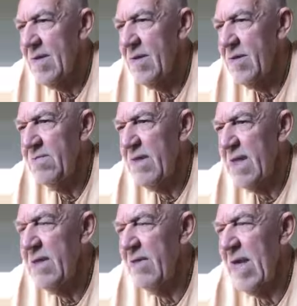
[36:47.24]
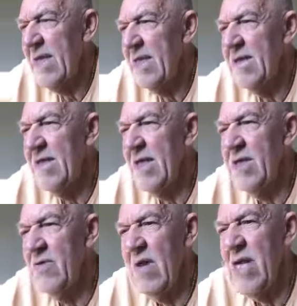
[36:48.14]
should be in the right
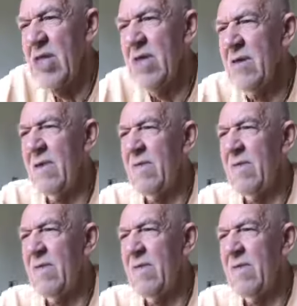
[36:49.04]
situation.